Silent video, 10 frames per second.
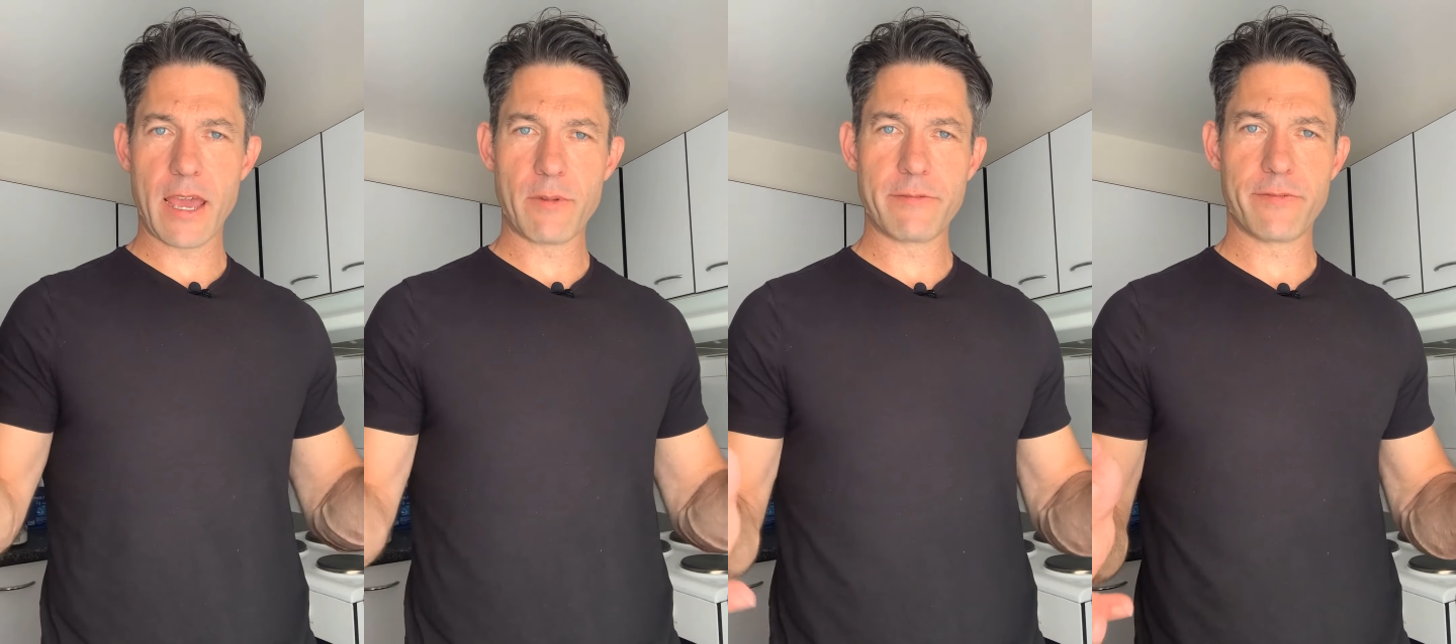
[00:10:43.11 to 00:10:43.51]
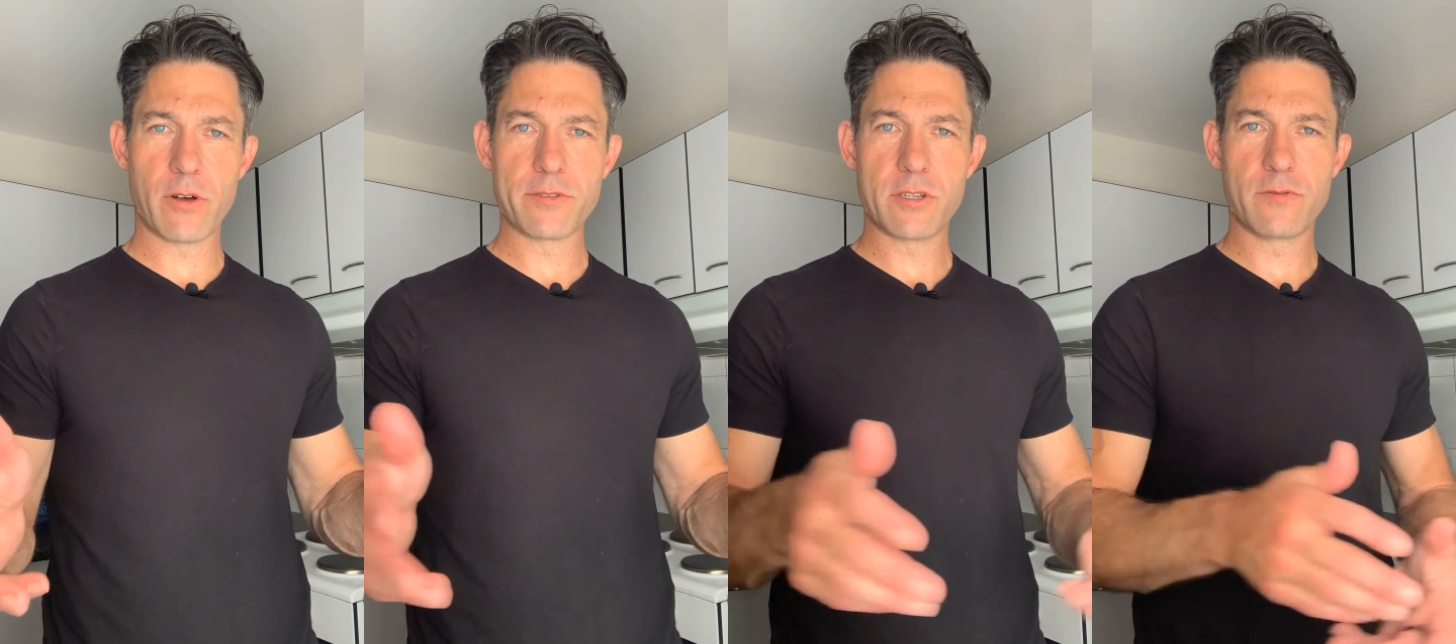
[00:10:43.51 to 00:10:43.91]
how many
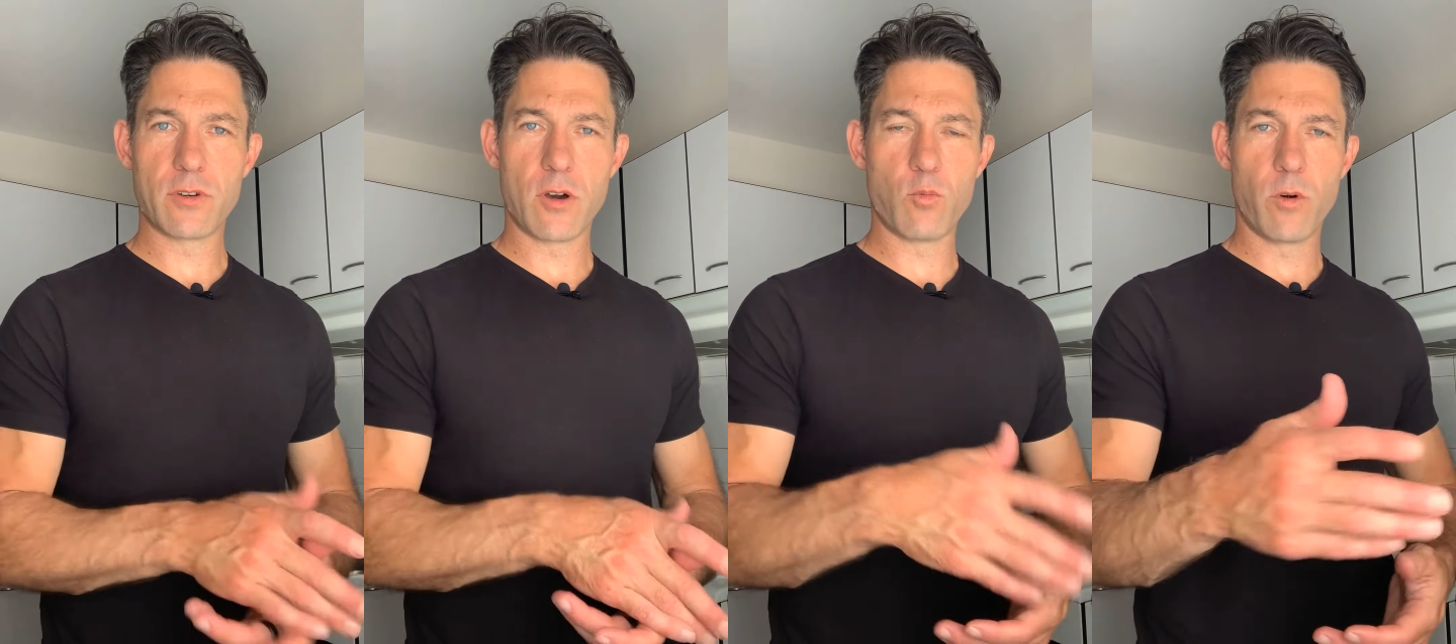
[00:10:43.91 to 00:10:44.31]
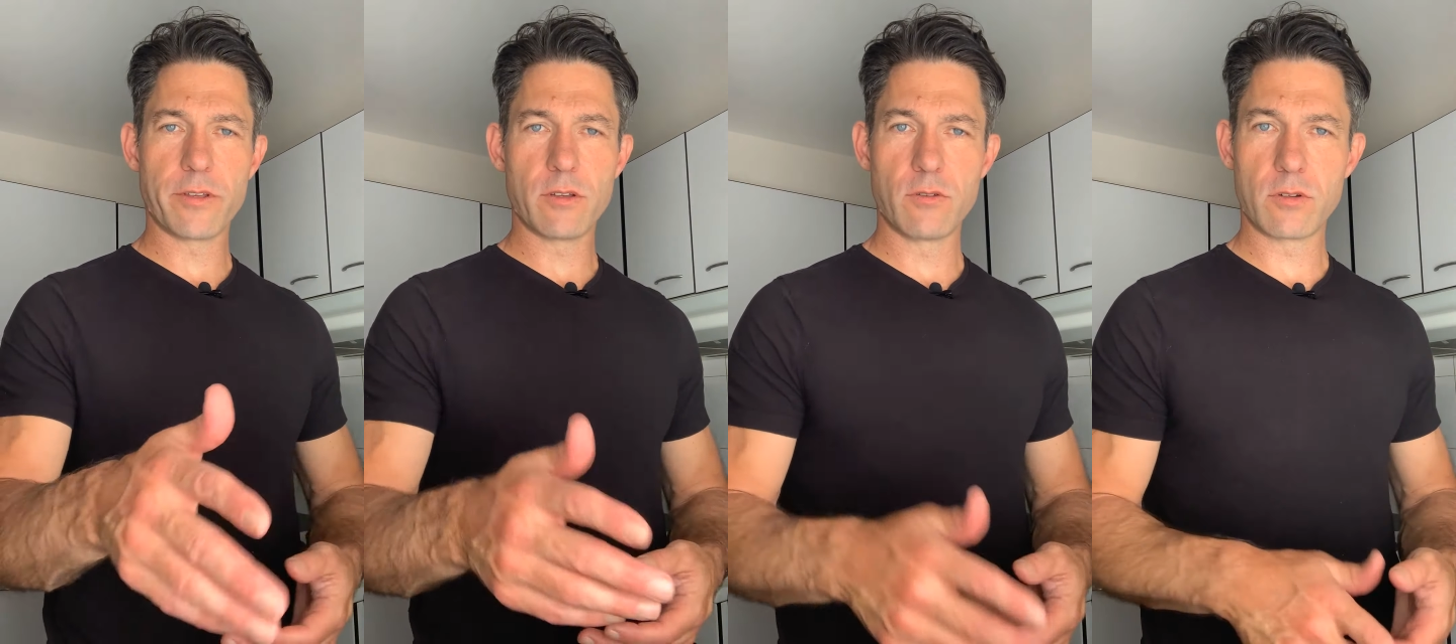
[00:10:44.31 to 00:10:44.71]
faults you've got,
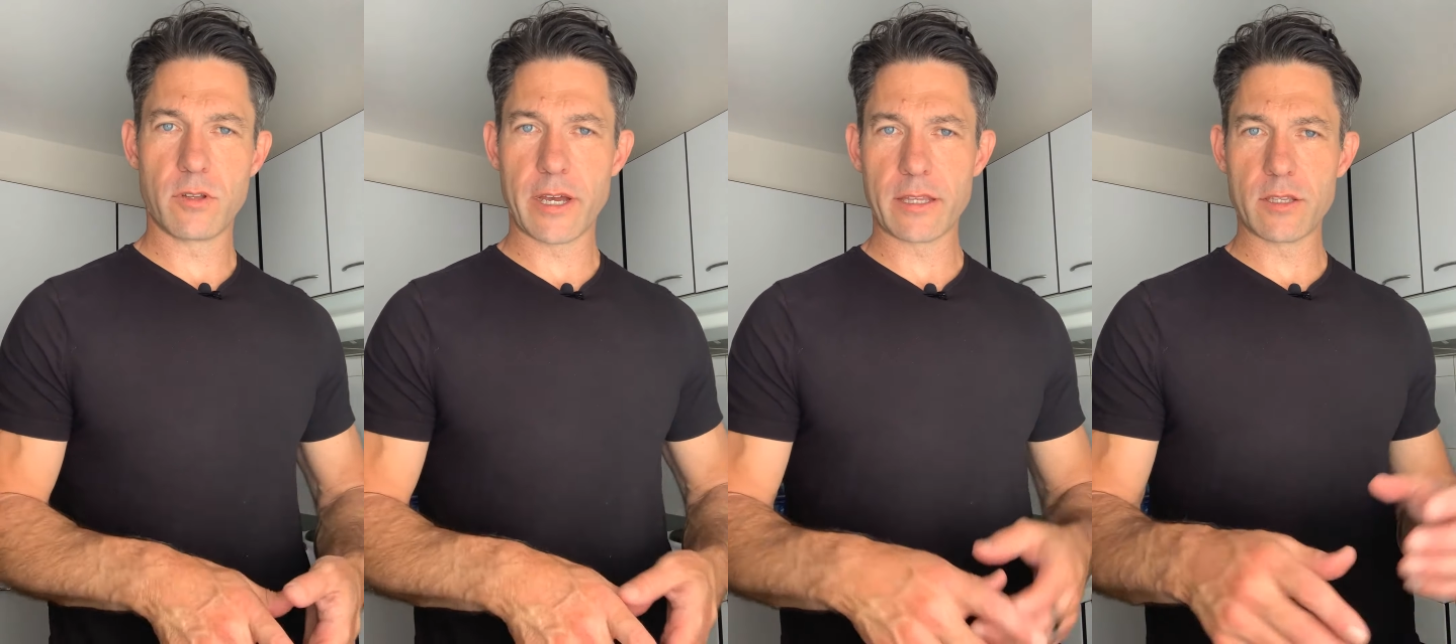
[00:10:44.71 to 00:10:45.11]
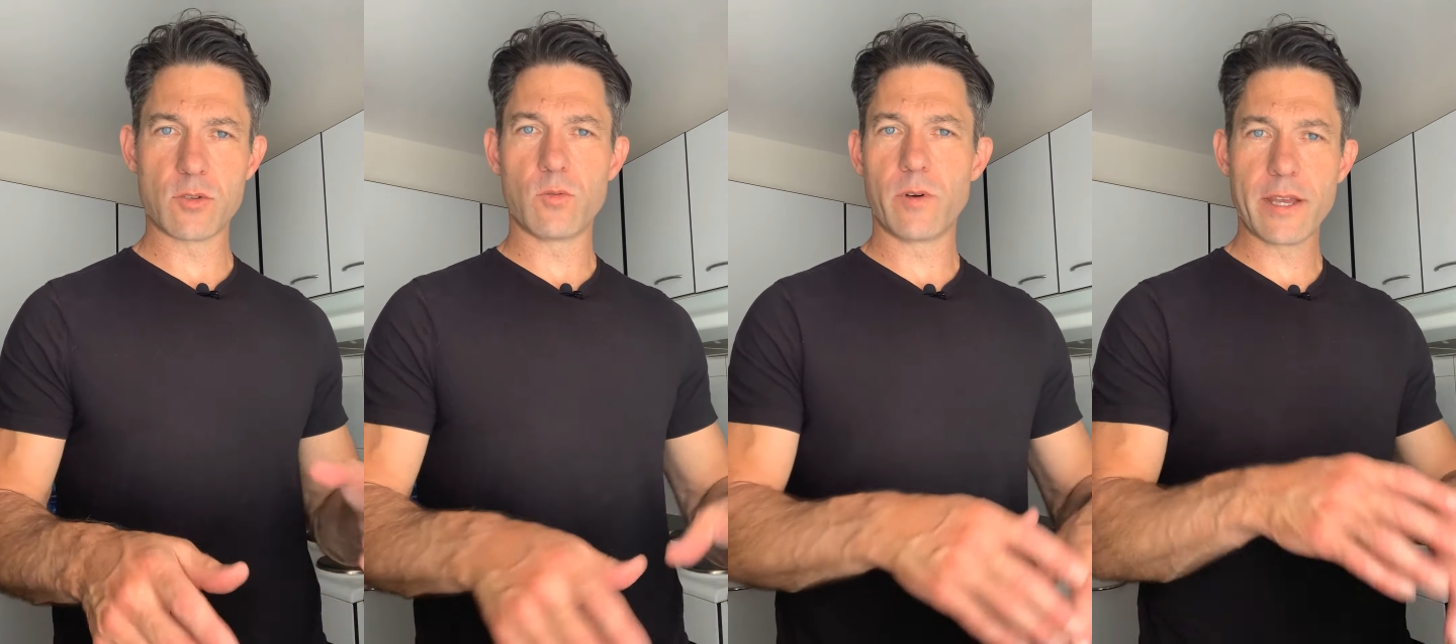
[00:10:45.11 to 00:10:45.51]
what you look like,
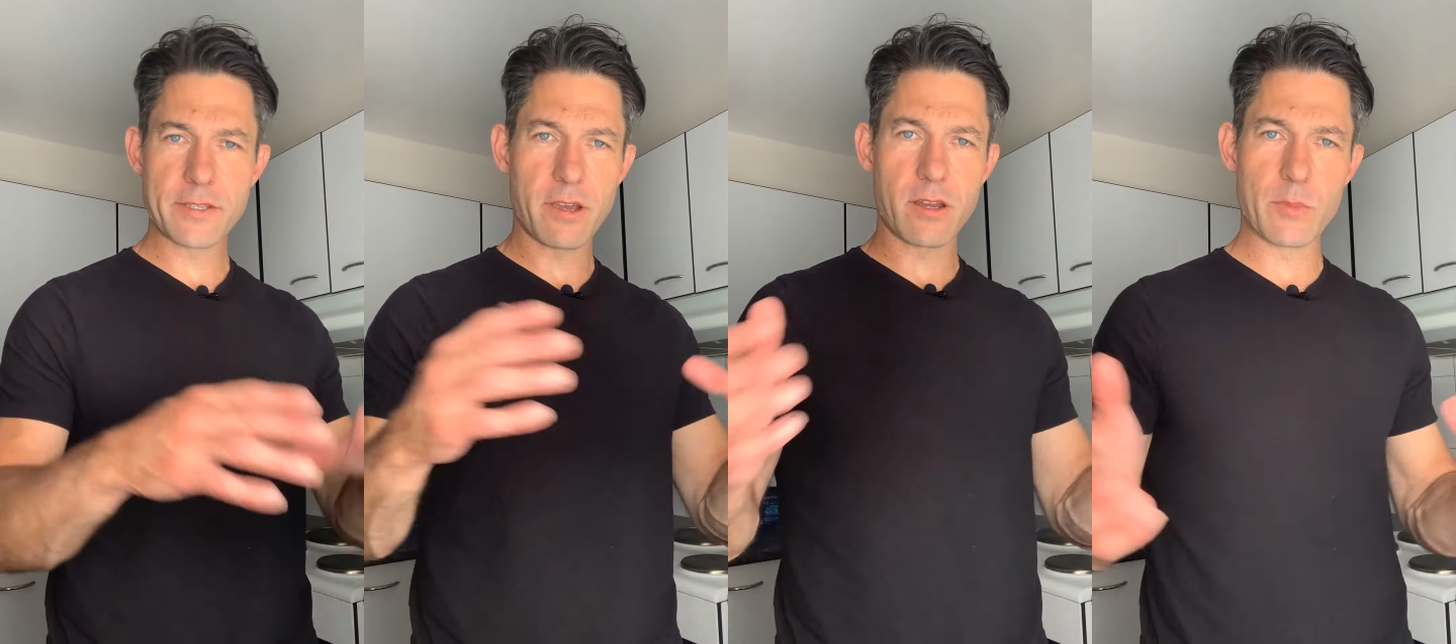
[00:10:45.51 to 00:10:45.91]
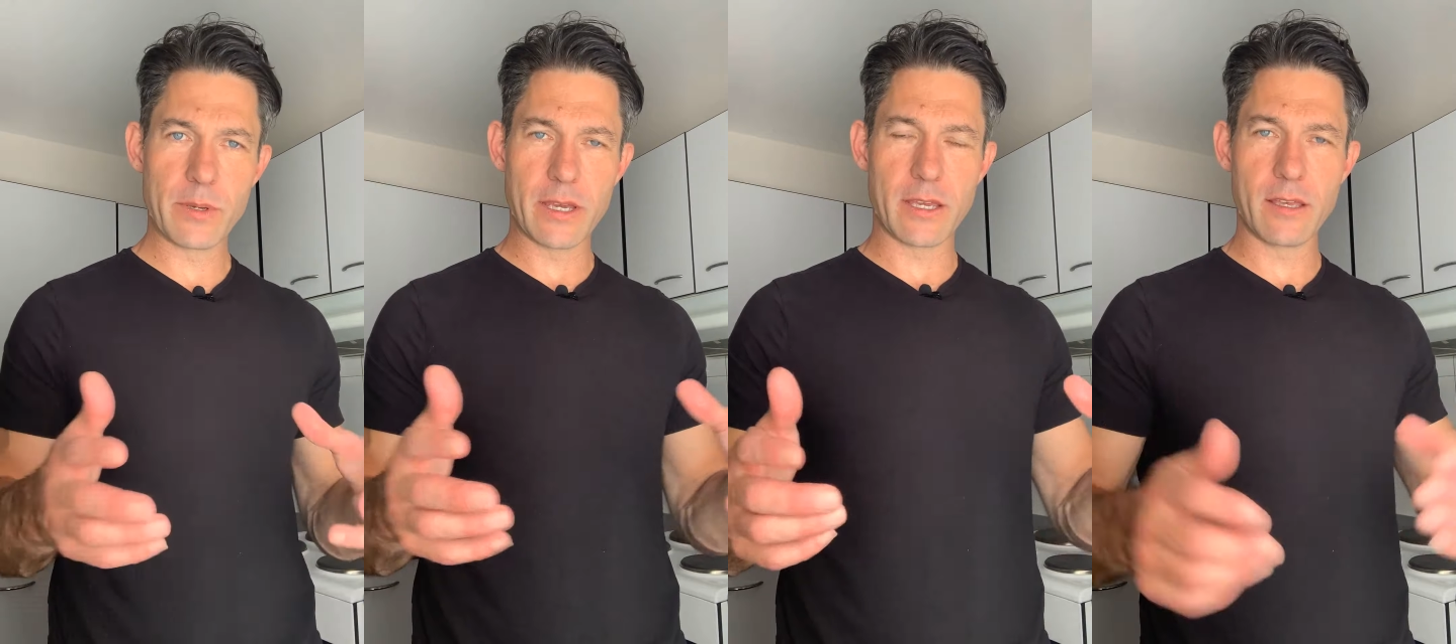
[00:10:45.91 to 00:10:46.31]
there's always going to
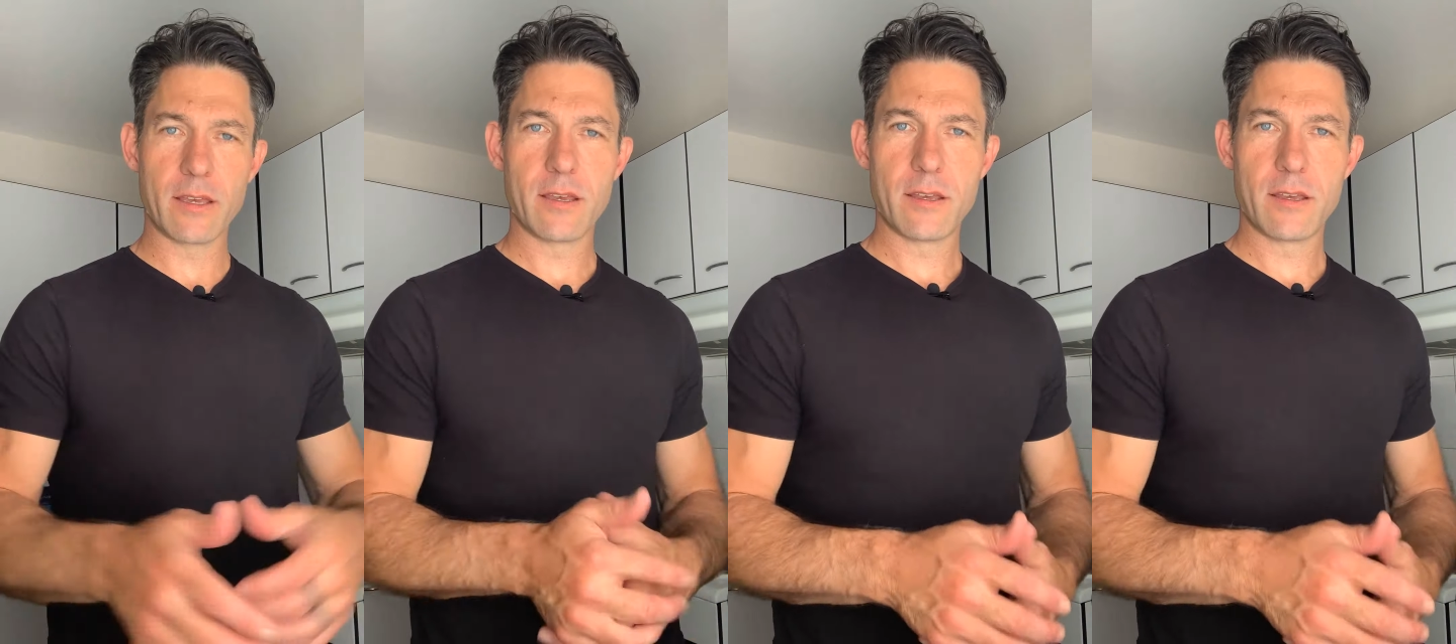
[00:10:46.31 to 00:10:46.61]
be